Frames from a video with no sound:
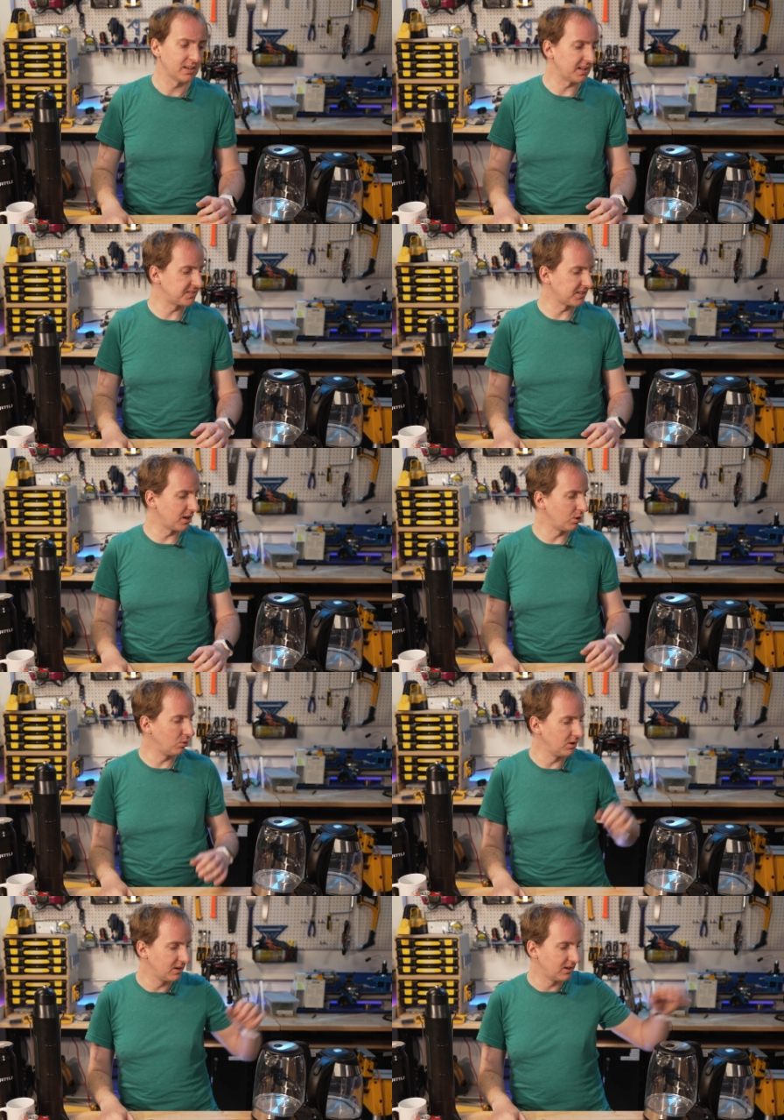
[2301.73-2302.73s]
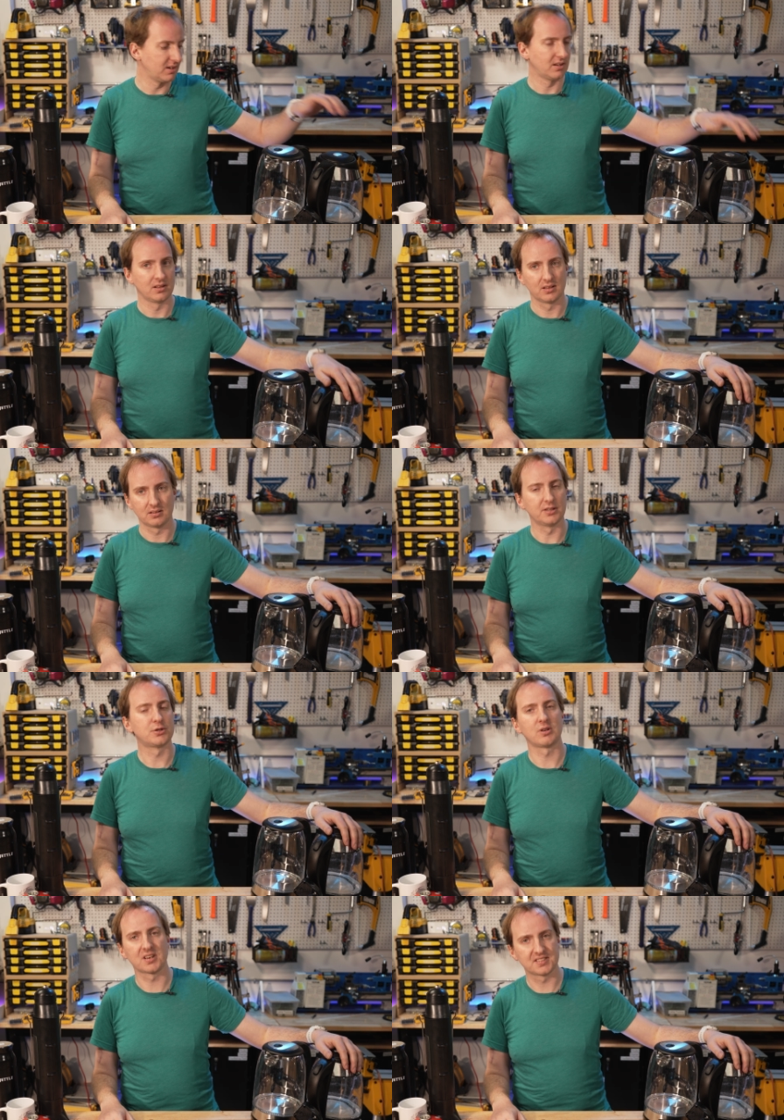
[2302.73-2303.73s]
And so the
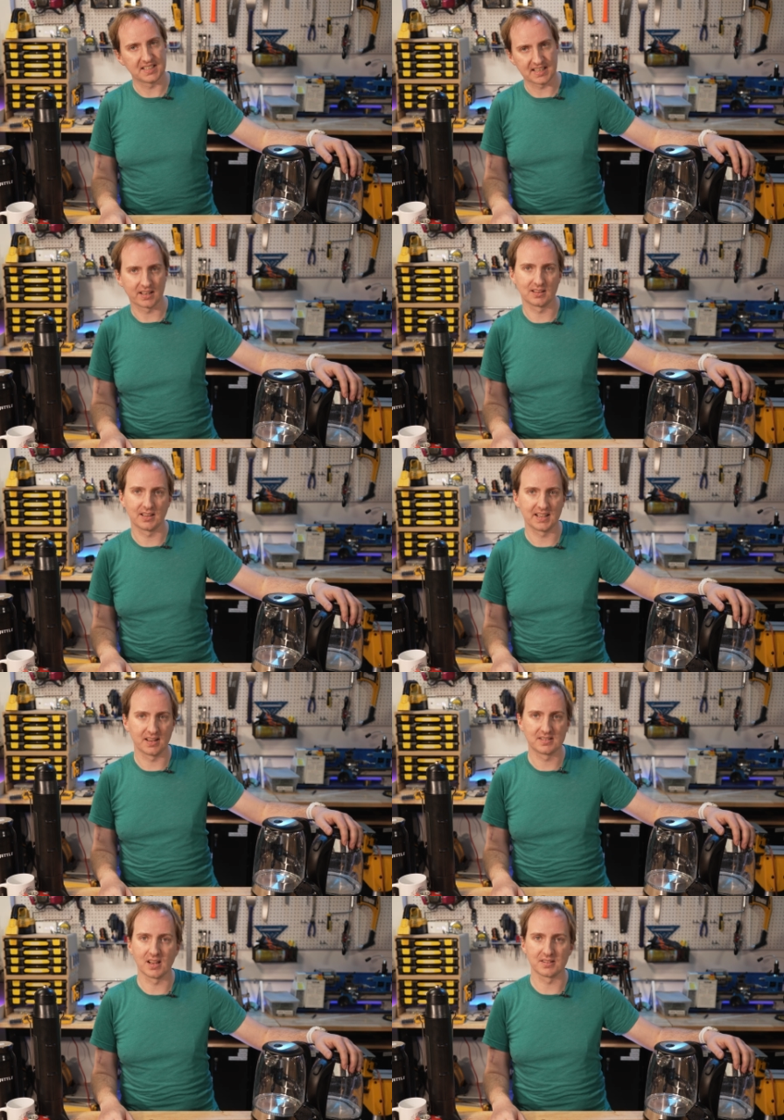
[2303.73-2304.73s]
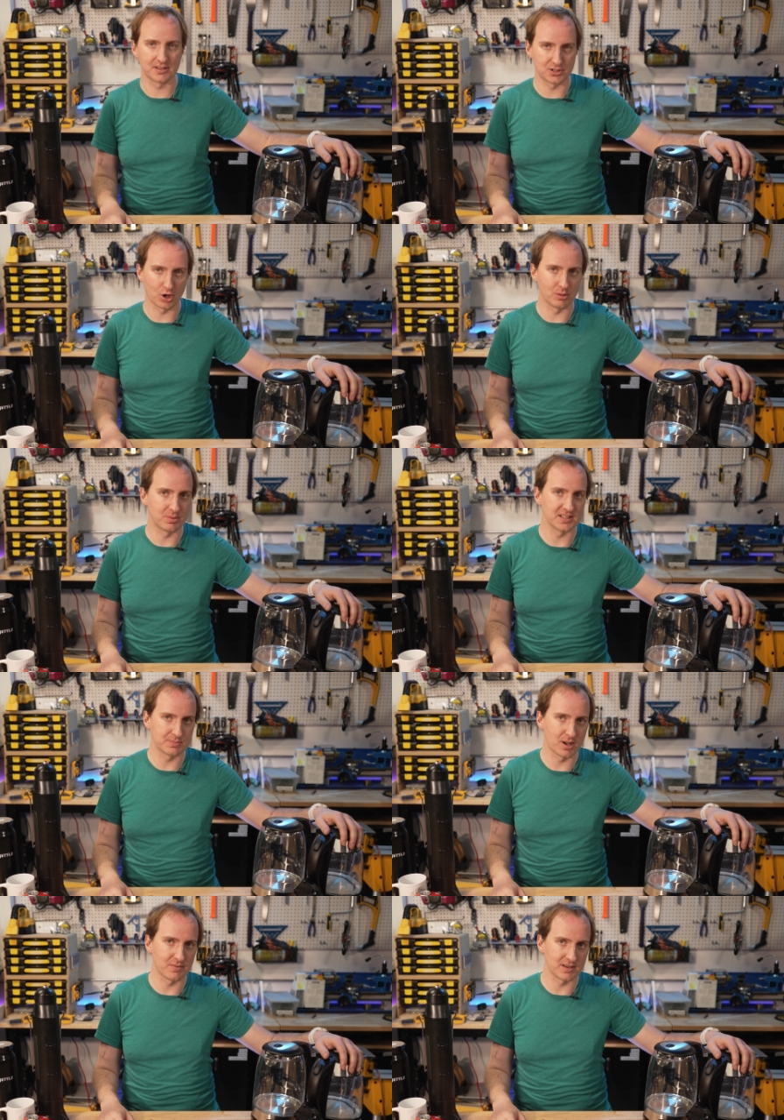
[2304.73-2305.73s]
trusty kettle here does the job. It's
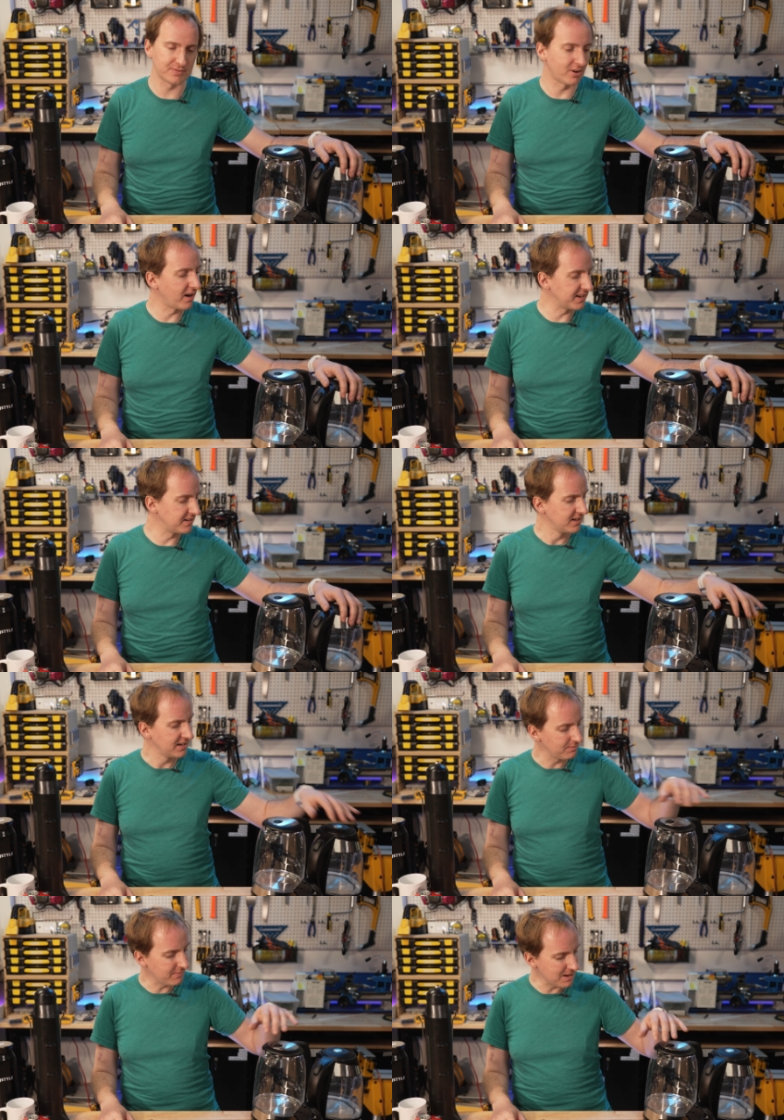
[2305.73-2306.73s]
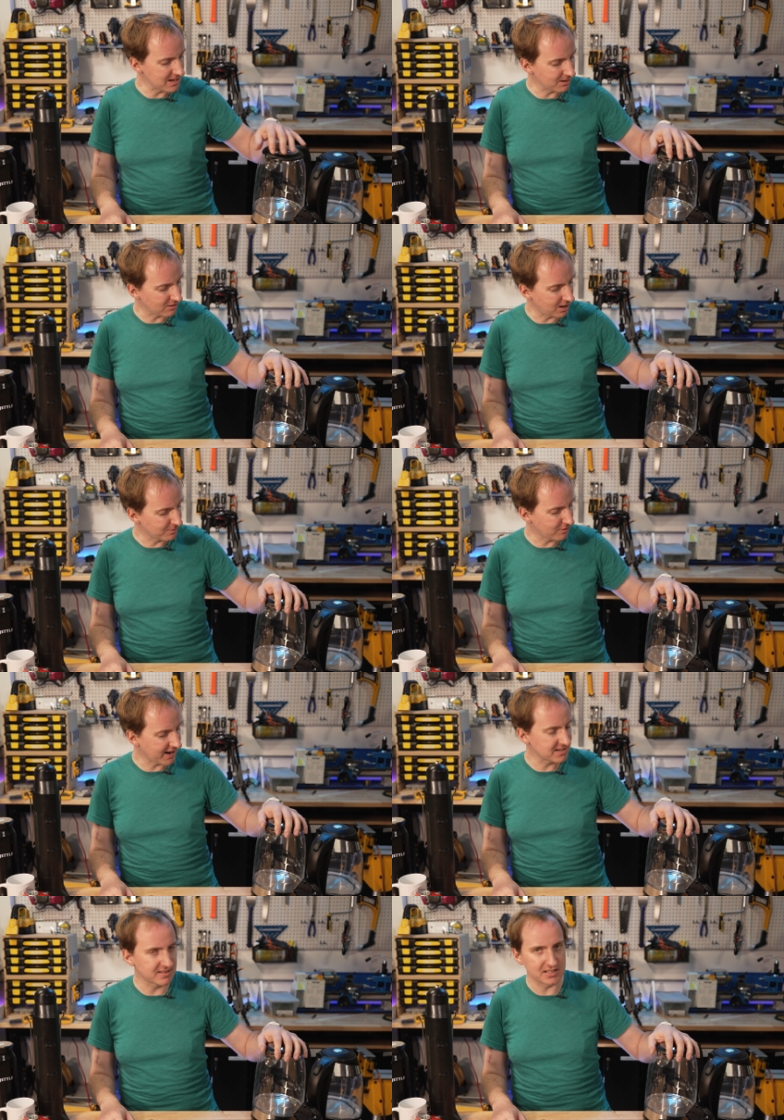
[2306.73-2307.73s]
perfectly fine. Maybe I'll
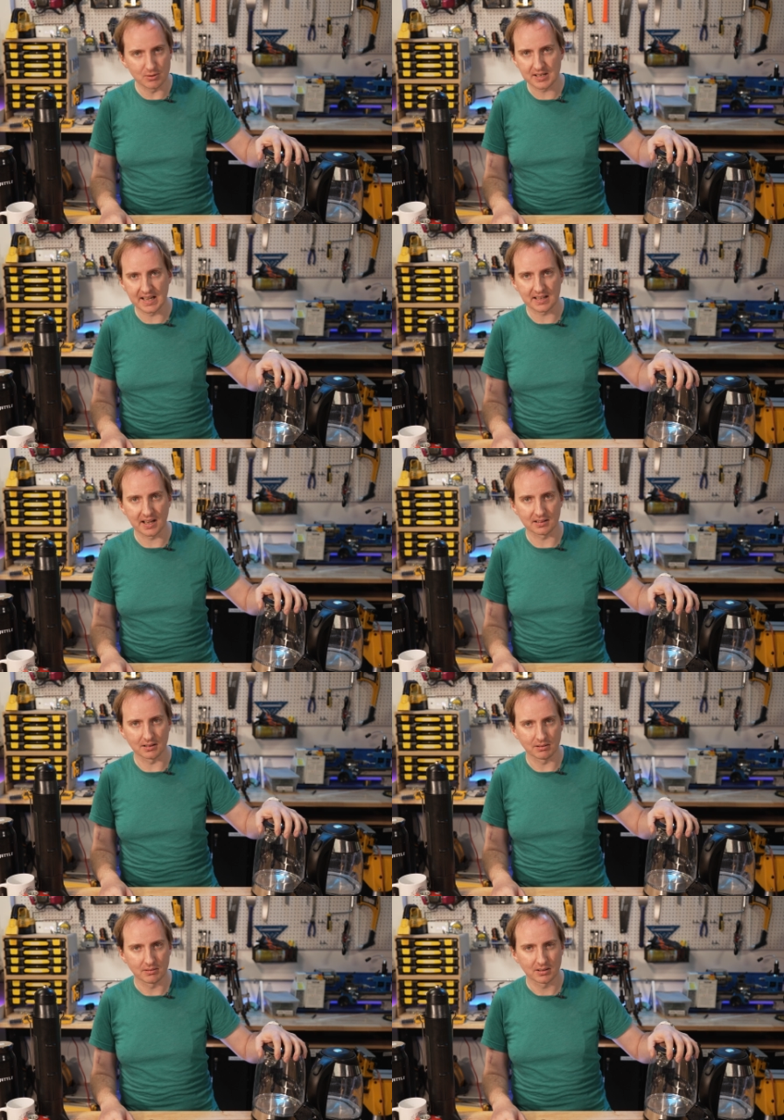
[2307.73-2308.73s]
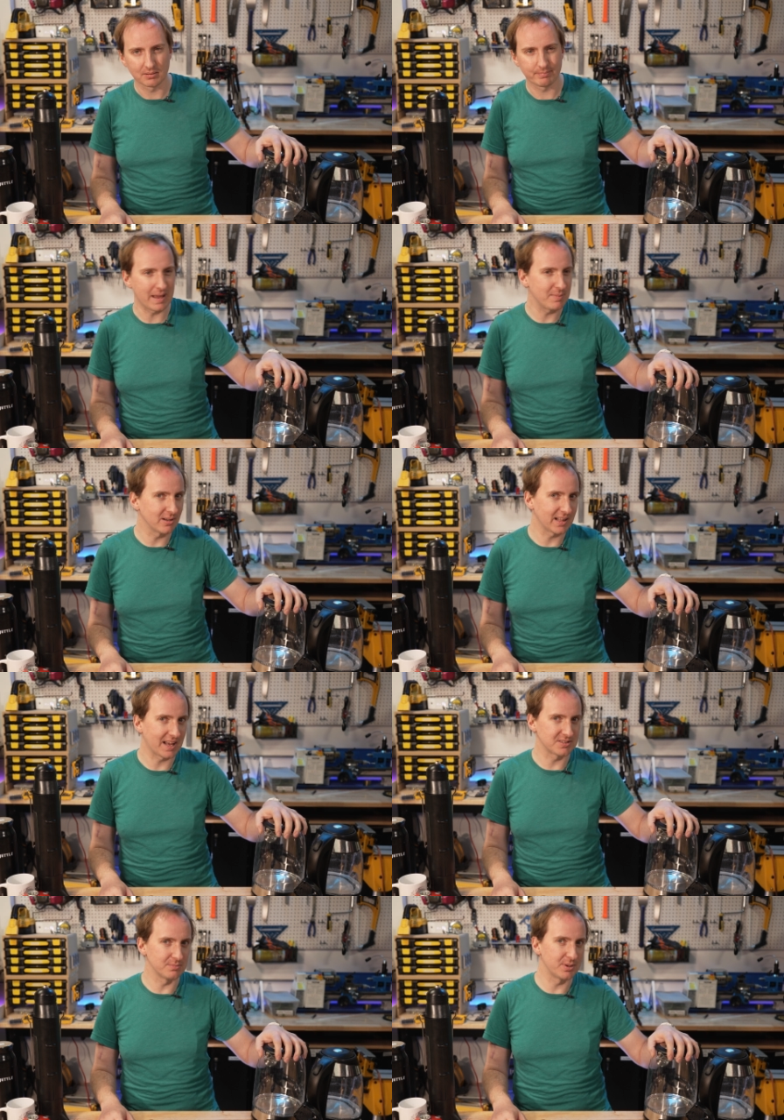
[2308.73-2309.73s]
upgrade to the UK kettle. Maybe I'll
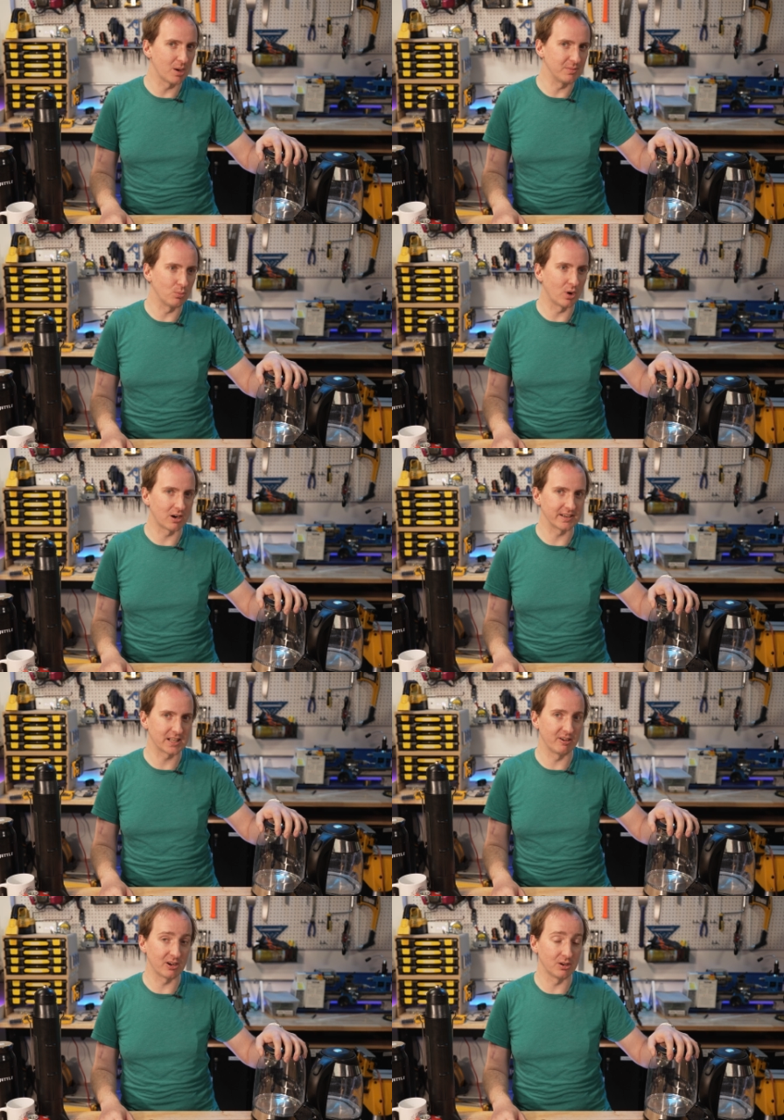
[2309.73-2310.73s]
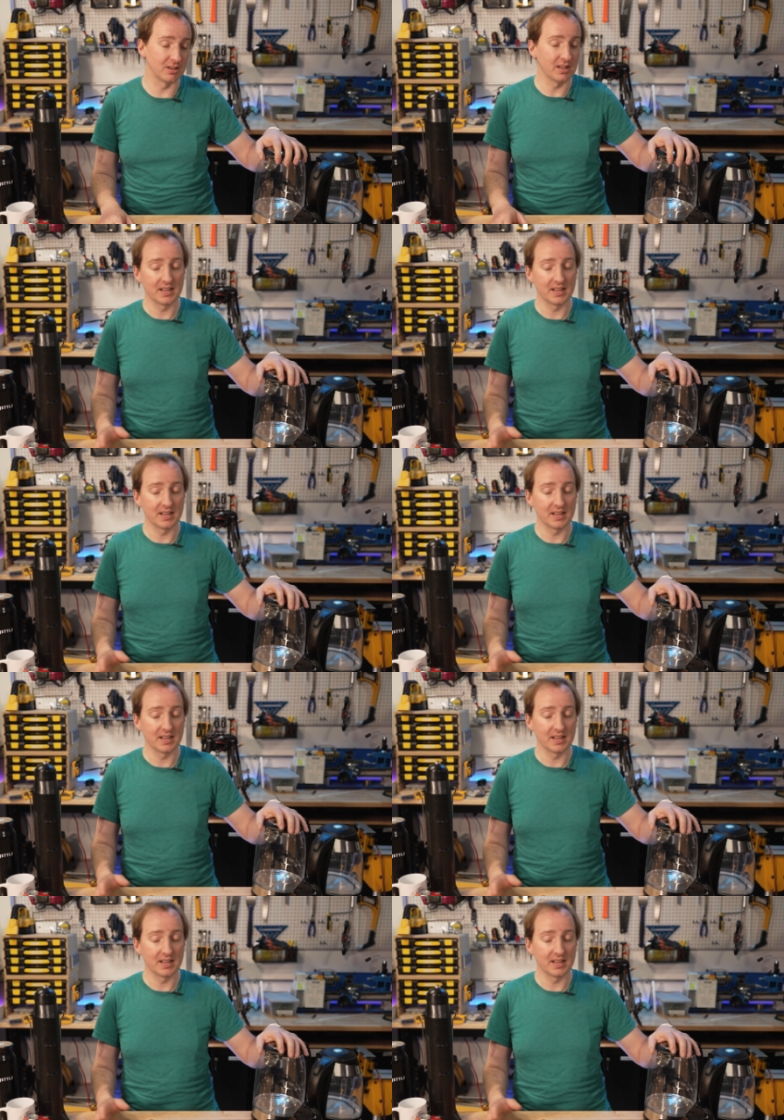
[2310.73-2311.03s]
have some permanent wiring going on.